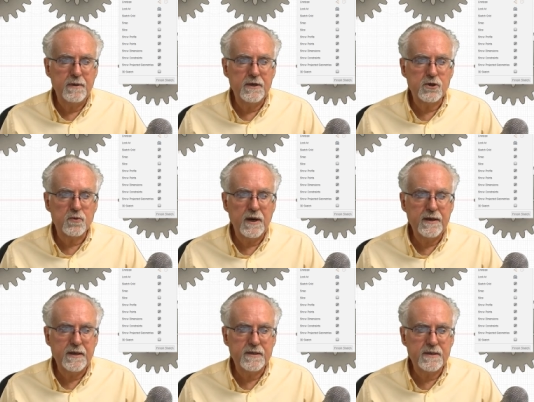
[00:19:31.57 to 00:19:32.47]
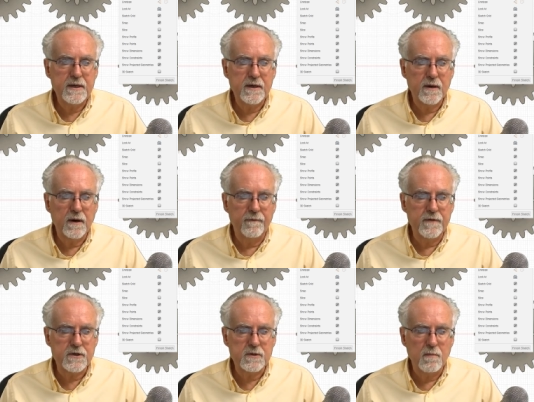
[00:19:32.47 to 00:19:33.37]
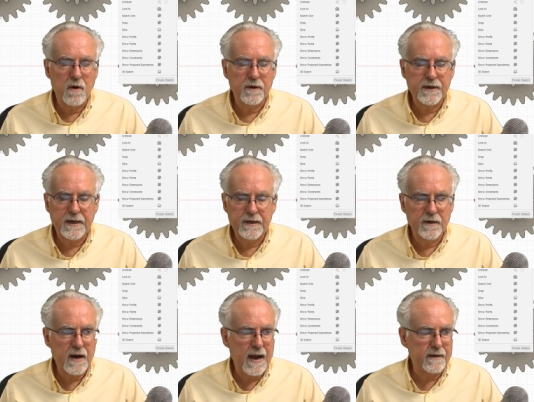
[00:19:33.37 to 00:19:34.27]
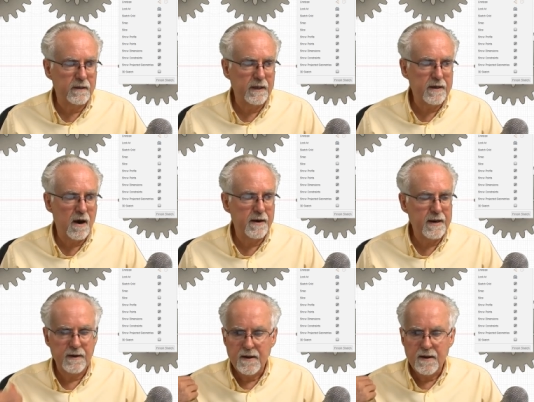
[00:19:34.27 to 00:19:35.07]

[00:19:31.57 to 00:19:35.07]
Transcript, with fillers: pitch radius here of the small gear. I click on it.